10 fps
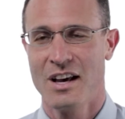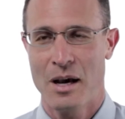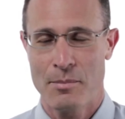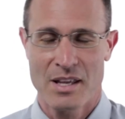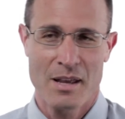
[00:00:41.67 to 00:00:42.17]

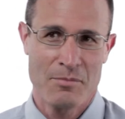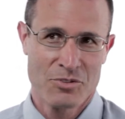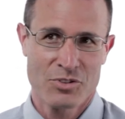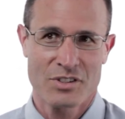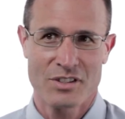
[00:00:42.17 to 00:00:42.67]
I became
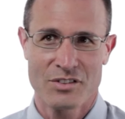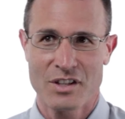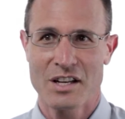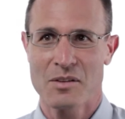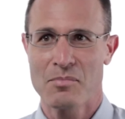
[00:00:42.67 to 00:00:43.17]
interested in
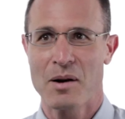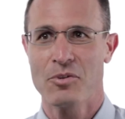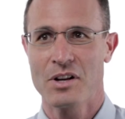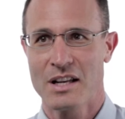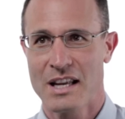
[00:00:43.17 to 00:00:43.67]
studying
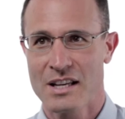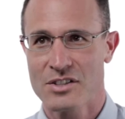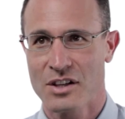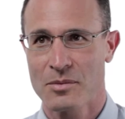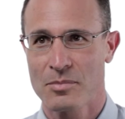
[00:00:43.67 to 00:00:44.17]
memory and
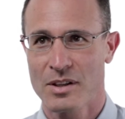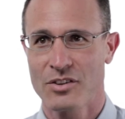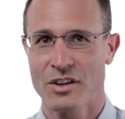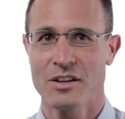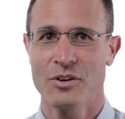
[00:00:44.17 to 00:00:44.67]
aging
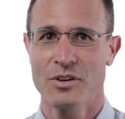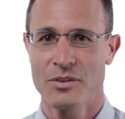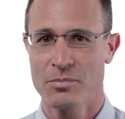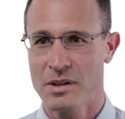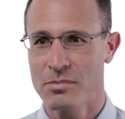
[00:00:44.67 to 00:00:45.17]
because I
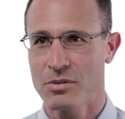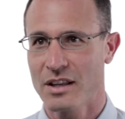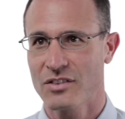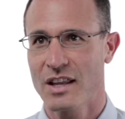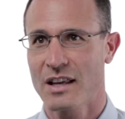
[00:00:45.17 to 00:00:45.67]
noticed people
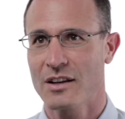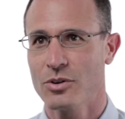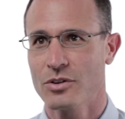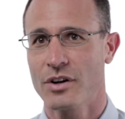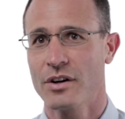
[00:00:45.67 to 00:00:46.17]
as they get
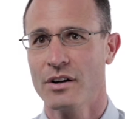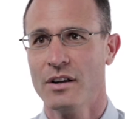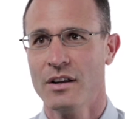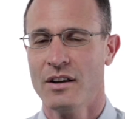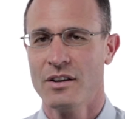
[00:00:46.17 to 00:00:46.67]
older
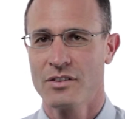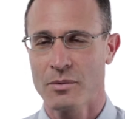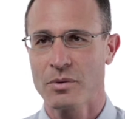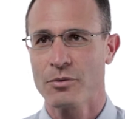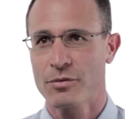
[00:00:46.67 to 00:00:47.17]

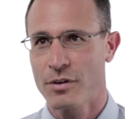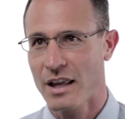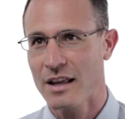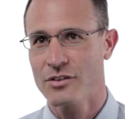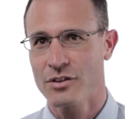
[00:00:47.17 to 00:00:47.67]
sometimes
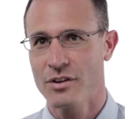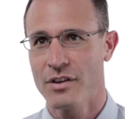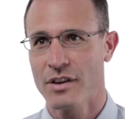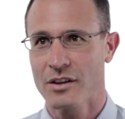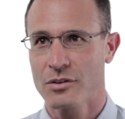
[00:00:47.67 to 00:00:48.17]
forget
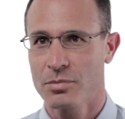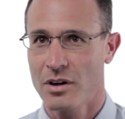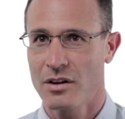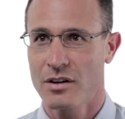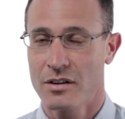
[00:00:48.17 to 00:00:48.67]
certain things but
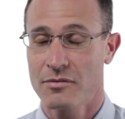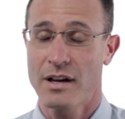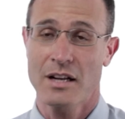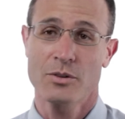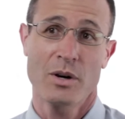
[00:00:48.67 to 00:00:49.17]
are in
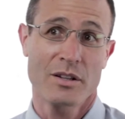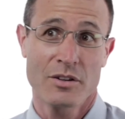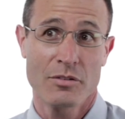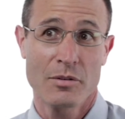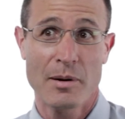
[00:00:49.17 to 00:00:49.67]
fact quite
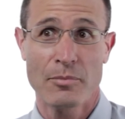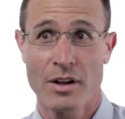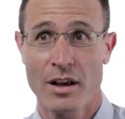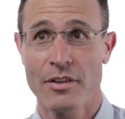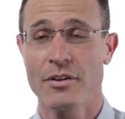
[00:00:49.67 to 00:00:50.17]
good at
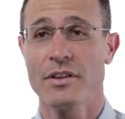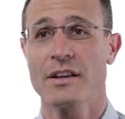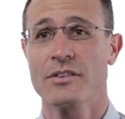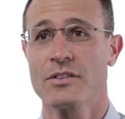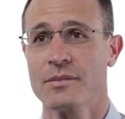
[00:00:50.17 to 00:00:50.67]
remembering other
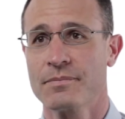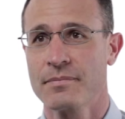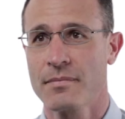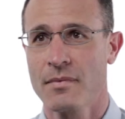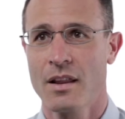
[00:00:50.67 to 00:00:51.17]
things.
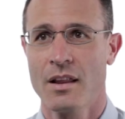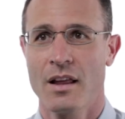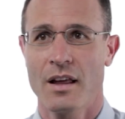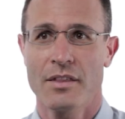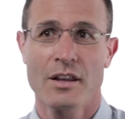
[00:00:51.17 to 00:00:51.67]

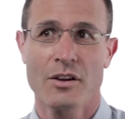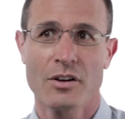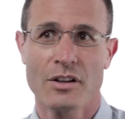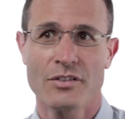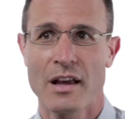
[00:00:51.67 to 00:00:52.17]
I think a
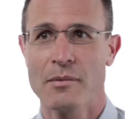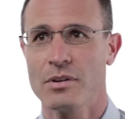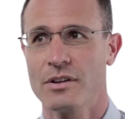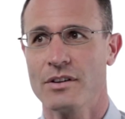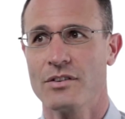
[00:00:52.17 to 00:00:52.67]
good
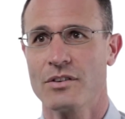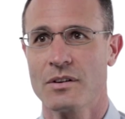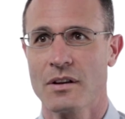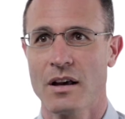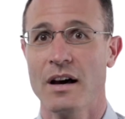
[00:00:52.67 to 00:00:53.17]
example is
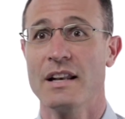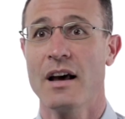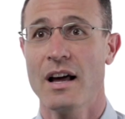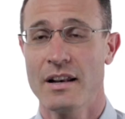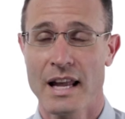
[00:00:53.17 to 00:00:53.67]
a,
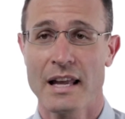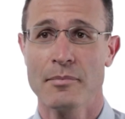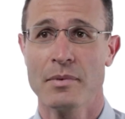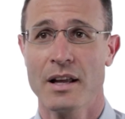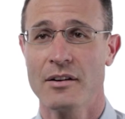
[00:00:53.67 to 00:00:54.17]
a
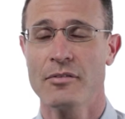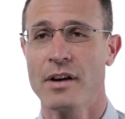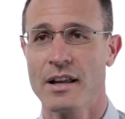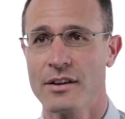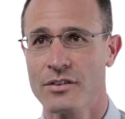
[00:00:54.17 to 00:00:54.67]
name and a
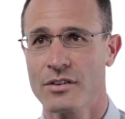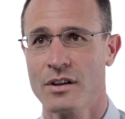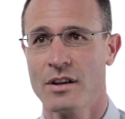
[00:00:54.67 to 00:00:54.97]
face.